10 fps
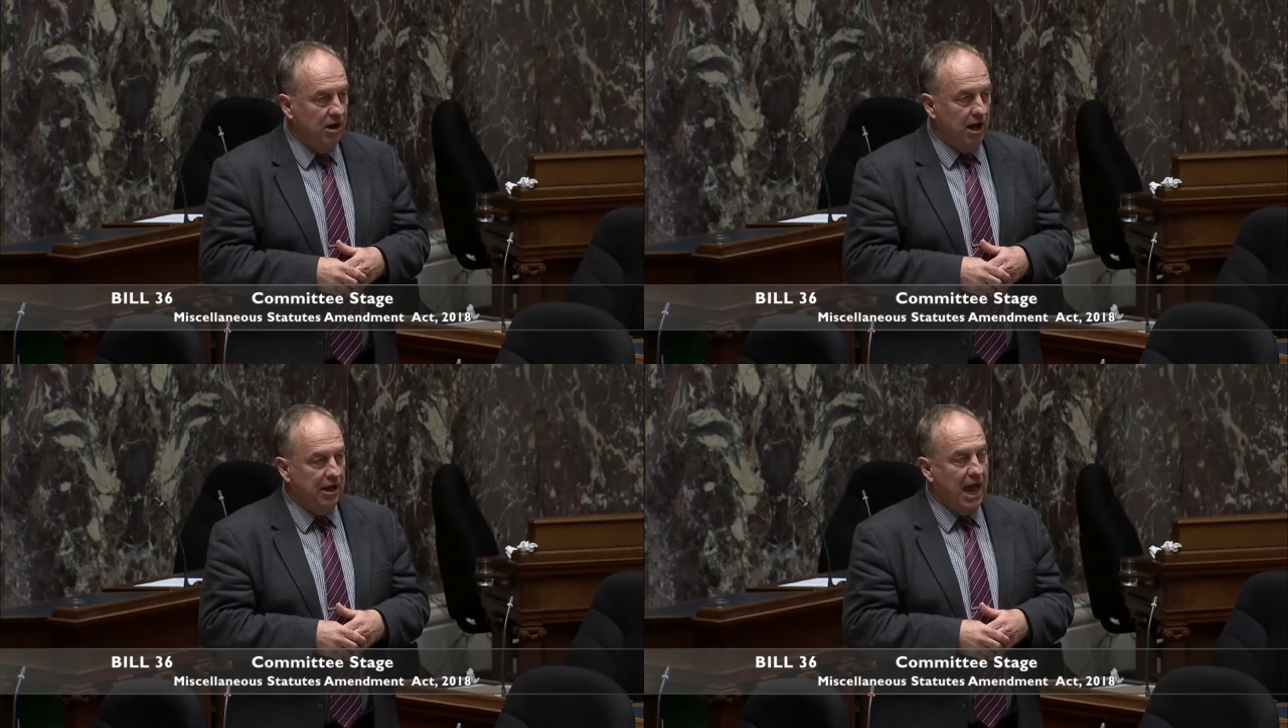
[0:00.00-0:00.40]

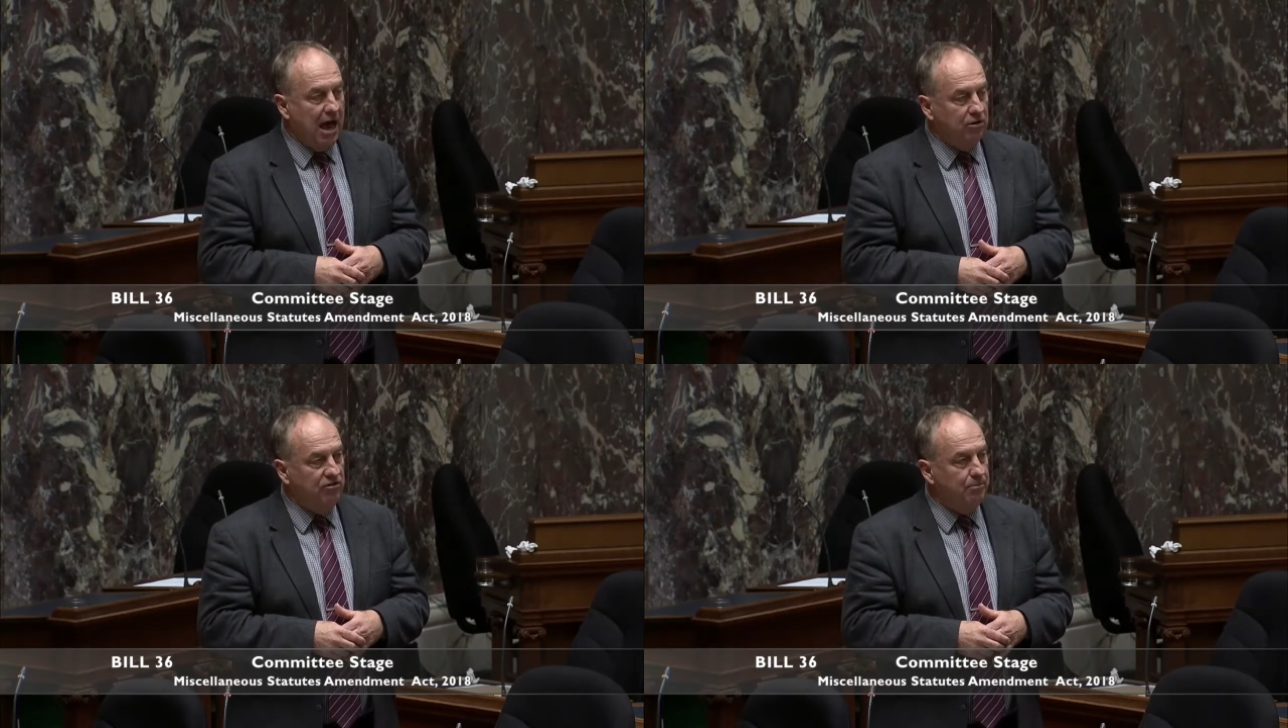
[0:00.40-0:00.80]
and
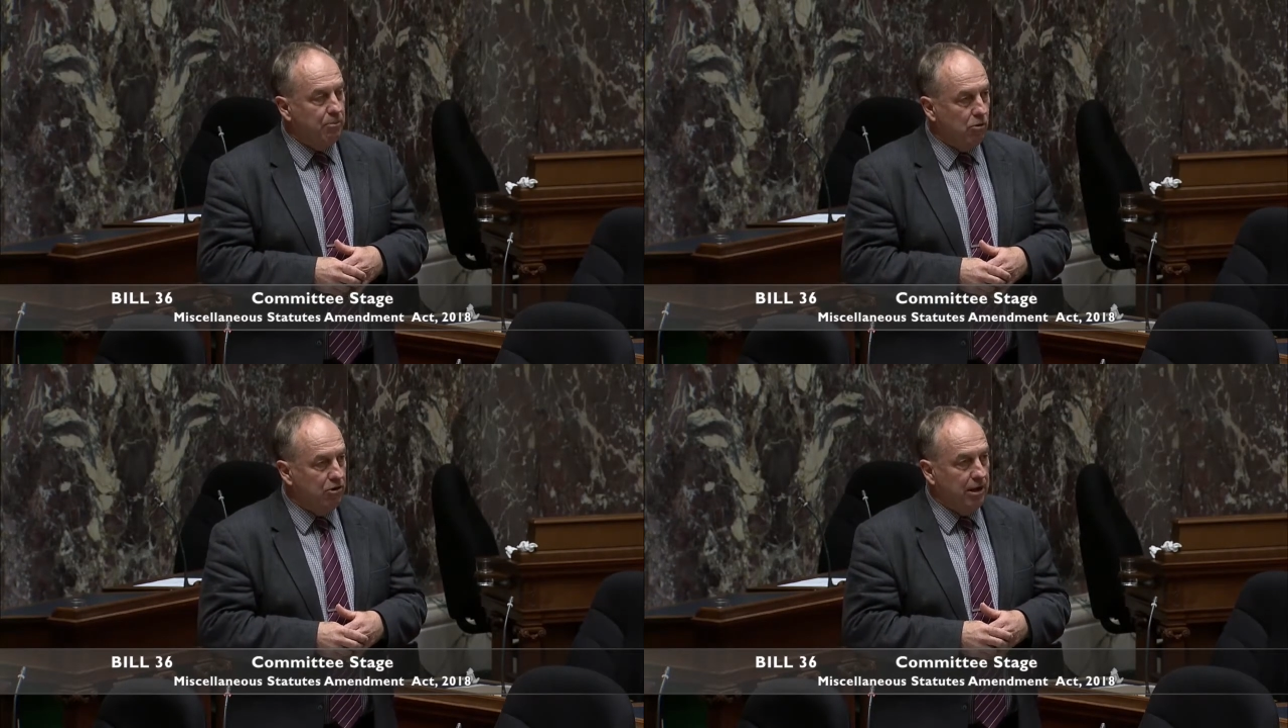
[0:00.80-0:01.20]
how does a
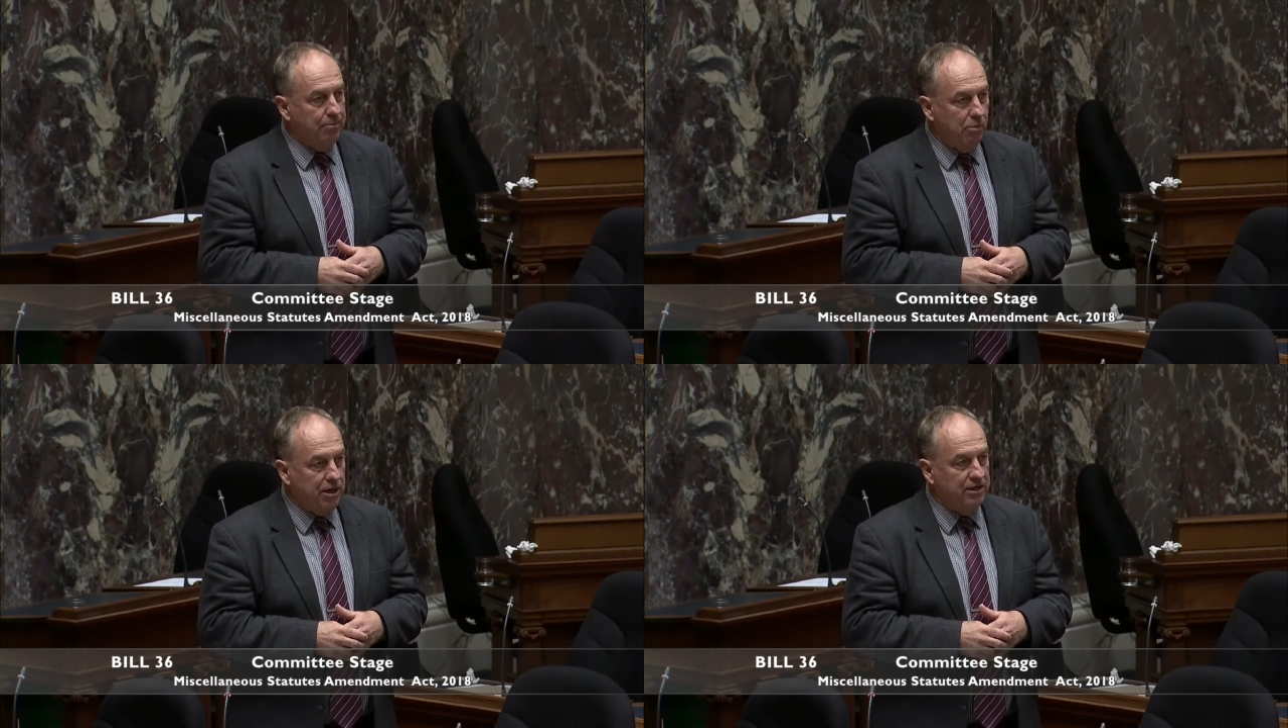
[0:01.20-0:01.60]
board
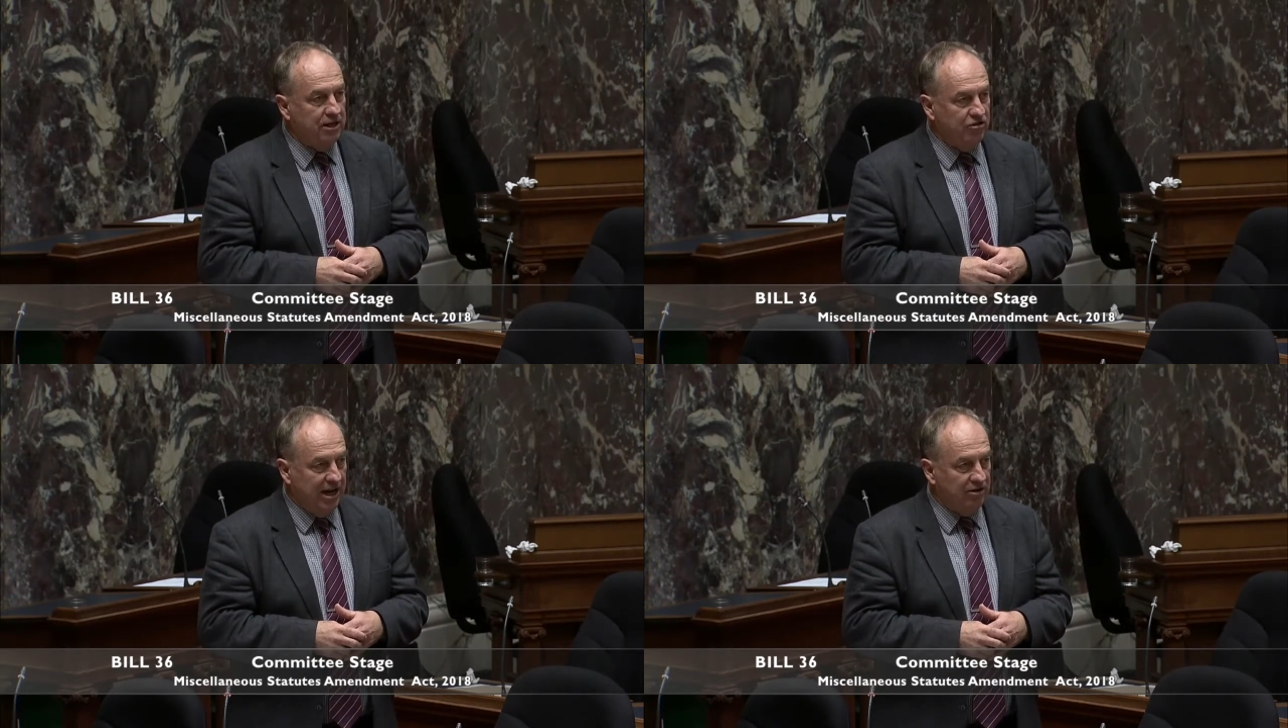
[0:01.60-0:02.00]
appoint a
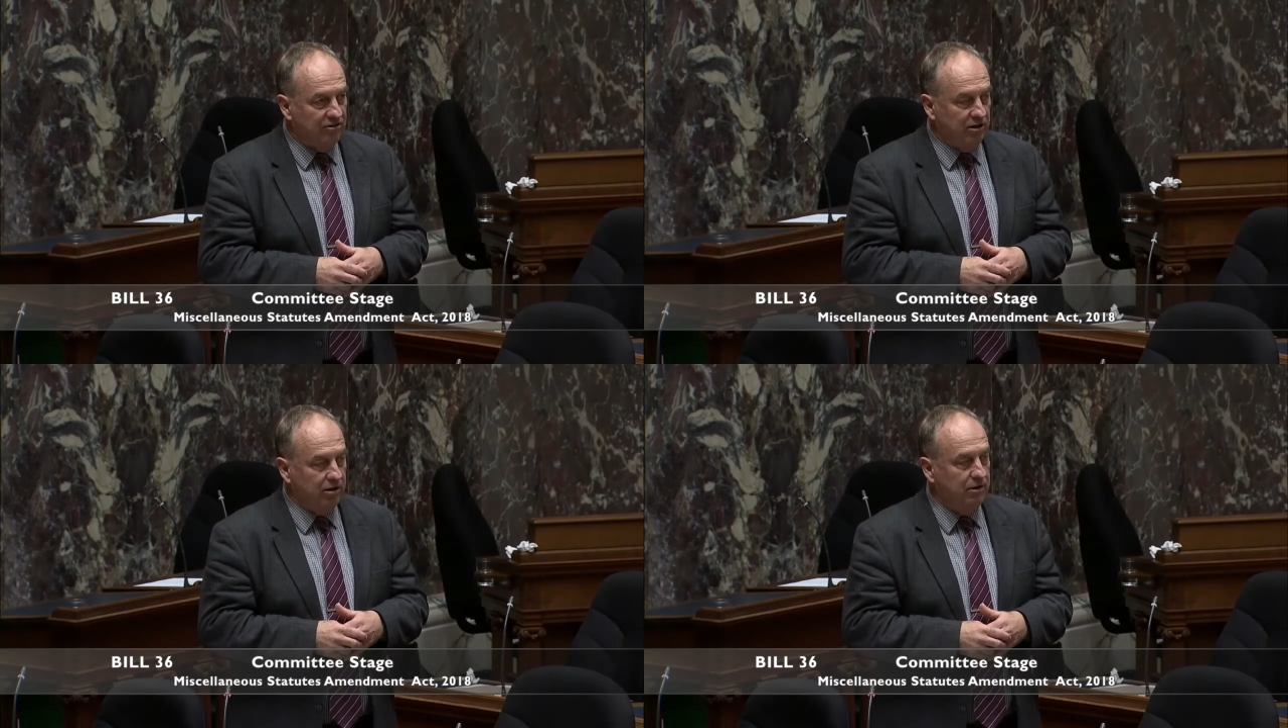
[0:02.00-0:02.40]
chancellor?